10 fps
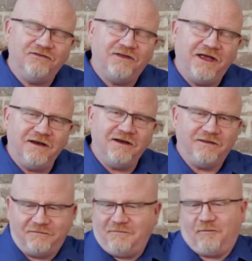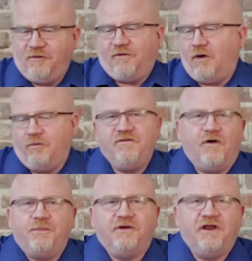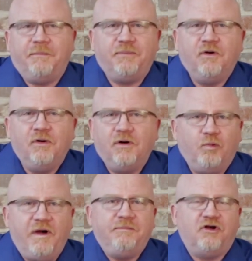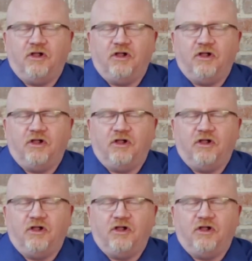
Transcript: is that we've, we've opened up web